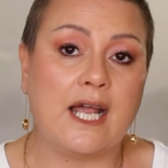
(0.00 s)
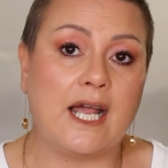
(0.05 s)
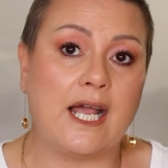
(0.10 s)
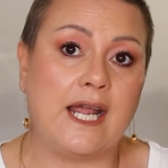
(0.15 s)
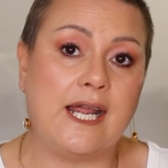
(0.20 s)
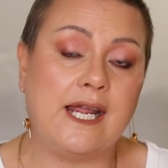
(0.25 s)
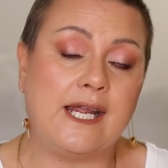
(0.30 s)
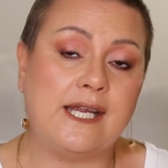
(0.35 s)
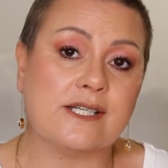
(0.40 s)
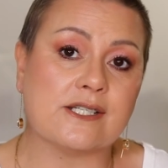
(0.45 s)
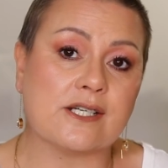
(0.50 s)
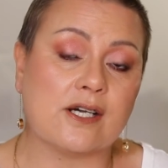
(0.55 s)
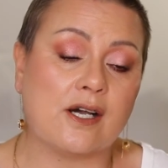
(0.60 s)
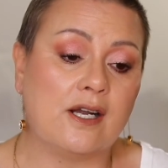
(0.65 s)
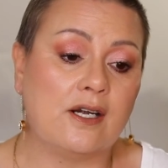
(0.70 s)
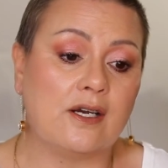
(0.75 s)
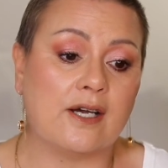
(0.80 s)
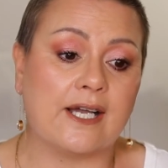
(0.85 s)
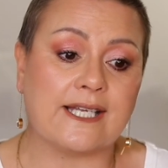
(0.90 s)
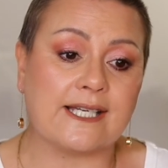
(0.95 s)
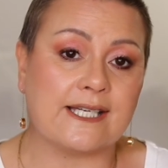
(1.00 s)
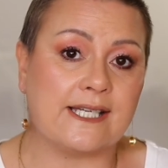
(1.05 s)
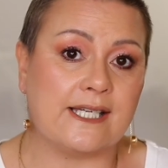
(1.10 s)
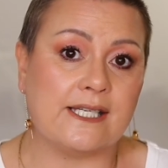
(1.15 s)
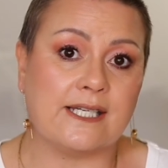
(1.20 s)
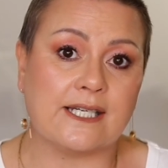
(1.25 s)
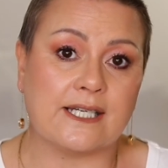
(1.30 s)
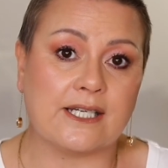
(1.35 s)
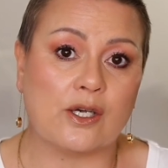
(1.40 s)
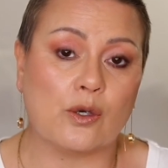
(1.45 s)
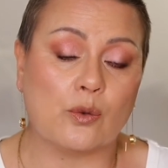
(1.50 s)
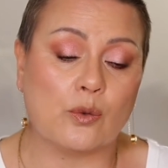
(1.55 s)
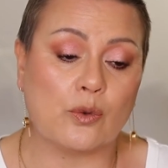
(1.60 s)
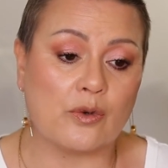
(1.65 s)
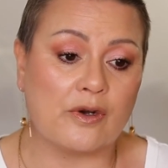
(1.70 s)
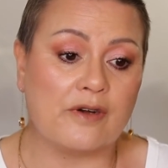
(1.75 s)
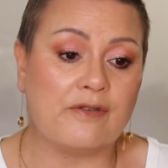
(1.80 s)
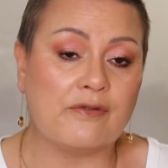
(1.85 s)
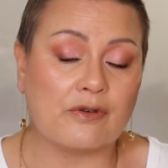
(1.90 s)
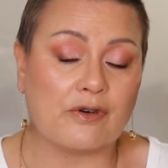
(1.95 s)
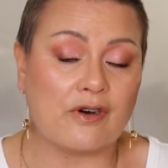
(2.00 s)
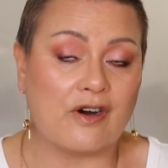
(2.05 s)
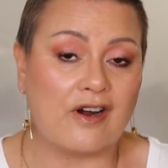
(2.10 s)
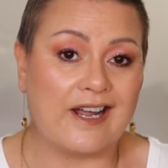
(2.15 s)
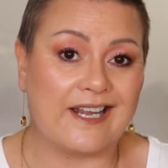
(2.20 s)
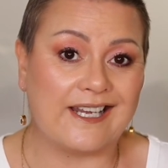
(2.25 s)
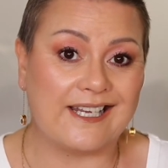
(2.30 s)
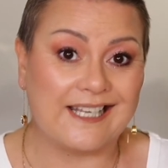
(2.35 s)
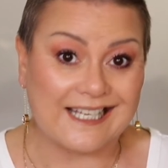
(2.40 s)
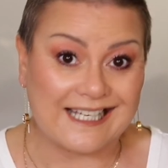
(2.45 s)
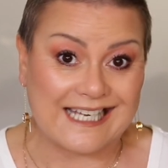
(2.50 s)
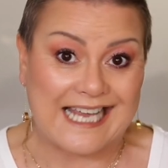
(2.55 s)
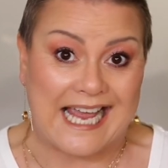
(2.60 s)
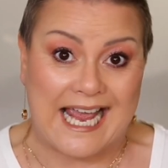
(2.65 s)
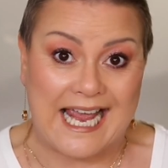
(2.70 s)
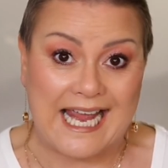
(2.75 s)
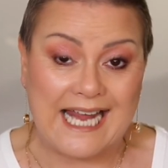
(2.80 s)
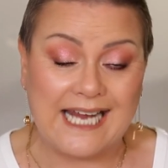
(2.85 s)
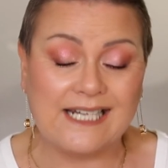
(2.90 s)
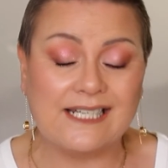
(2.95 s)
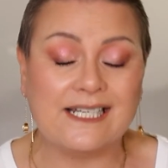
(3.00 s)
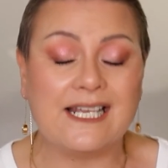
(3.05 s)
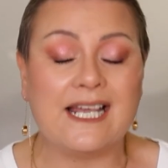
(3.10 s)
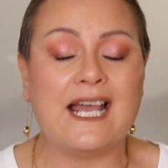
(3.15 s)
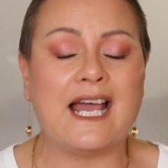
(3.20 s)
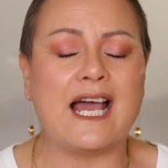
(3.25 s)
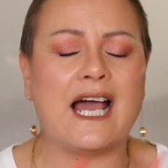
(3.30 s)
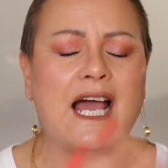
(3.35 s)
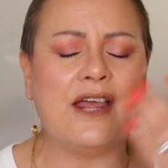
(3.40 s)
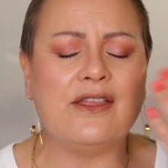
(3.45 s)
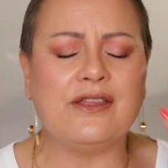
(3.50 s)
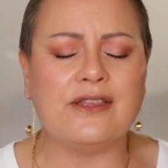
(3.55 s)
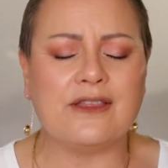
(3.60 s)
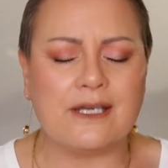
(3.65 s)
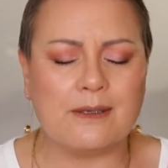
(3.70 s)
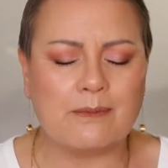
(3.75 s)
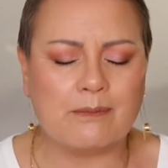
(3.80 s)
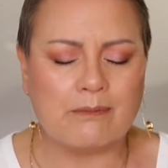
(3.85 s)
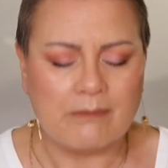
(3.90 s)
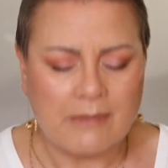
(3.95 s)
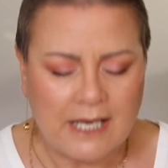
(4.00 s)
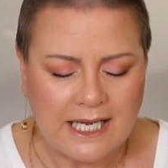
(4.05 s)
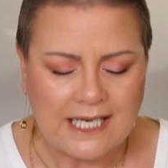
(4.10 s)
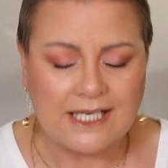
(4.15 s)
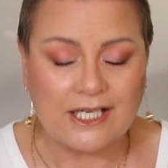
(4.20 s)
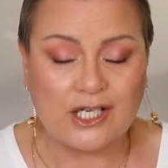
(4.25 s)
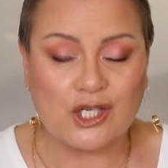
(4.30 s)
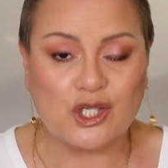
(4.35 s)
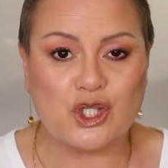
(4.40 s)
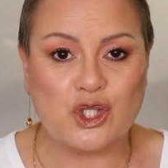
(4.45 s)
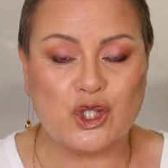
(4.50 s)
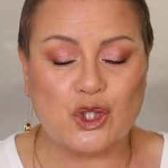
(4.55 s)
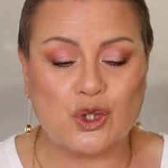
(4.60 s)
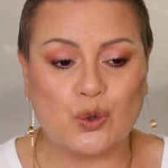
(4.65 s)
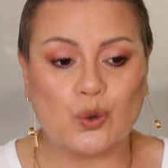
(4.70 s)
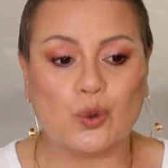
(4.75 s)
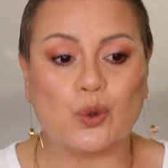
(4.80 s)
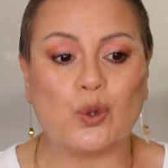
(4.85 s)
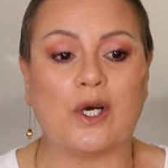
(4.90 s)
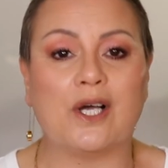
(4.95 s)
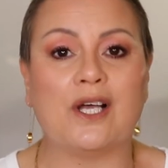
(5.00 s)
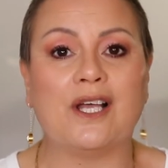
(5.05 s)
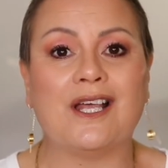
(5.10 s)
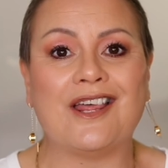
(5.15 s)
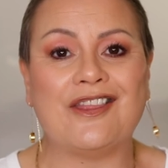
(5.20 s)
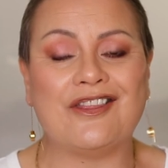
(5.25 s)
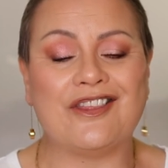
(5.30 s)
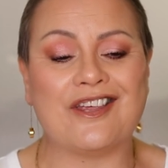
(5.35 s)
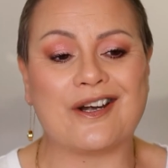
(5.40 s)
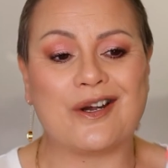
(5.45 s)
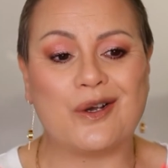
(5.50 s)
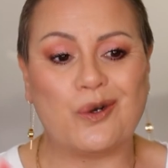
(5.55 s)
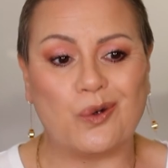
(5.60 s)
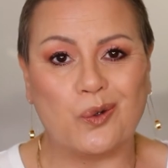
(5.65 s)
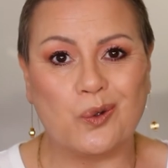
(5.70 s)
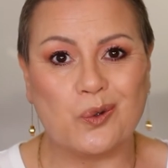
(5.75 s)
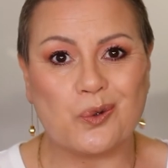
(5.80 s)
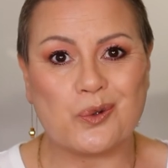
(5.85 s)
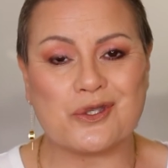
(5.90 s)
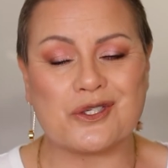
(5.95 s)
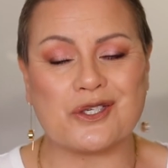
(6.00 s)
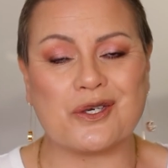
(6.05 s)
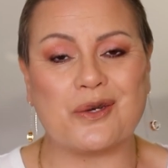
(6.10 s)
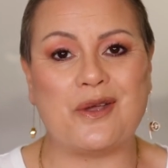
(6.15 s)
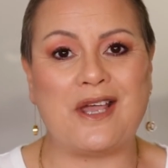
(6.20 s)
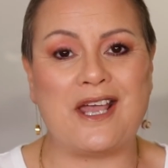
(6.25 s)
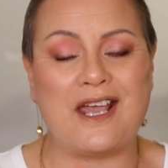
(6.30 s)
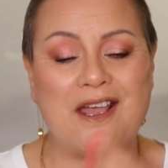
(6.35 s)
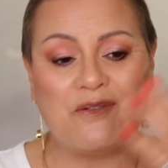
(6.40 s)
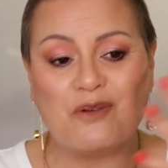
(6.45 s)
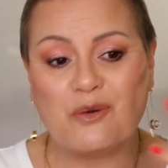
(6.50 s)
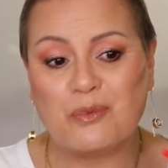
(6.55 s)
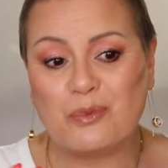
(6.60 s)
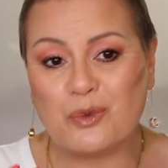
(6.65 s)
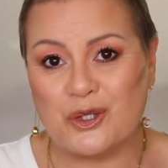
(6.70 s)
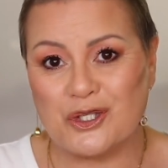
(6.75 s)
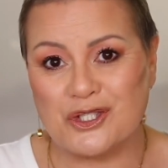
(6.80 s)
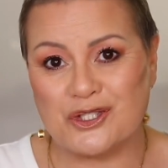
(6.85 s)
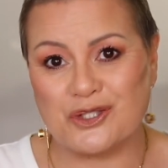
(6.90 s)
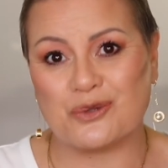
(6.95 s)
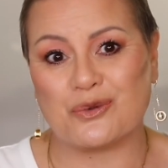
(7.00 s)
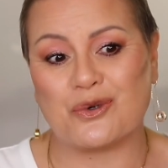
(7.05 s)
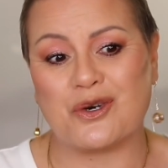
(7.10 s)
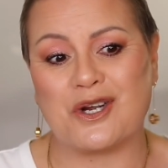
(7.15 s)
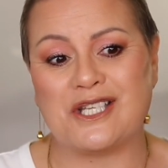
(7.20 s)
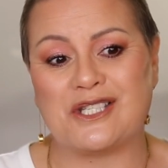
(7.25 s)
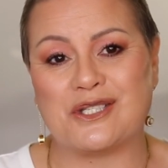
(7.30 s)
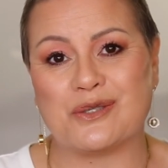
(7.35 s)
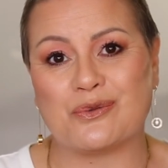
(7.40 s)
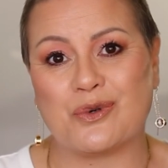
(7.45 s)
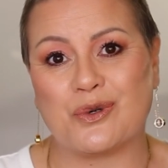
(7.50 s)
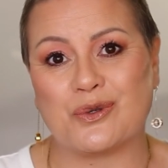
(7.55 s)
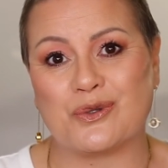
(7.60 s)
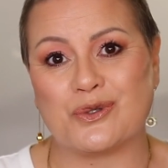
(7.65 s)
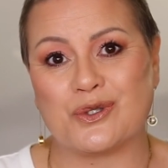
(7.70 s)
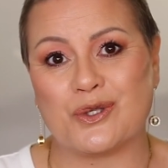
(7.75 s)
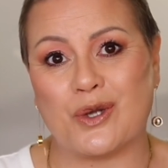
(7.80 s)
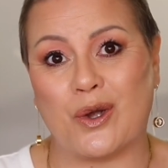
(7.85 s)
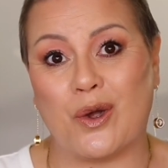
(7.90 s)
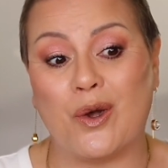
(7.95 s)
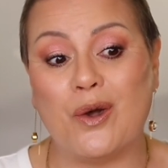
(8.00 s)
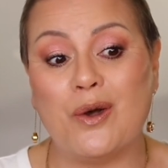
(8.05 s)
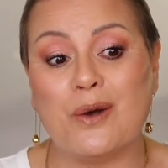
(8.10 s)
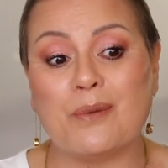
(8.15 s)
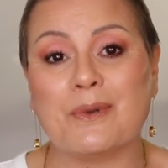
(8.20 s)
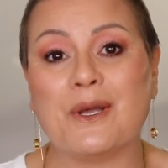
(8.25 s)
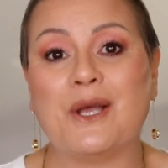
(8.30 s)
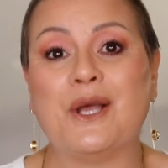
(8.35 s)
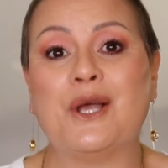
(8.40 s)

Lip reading: And I like getting it wherever I can, and then making sure that I also have a moisturizer on top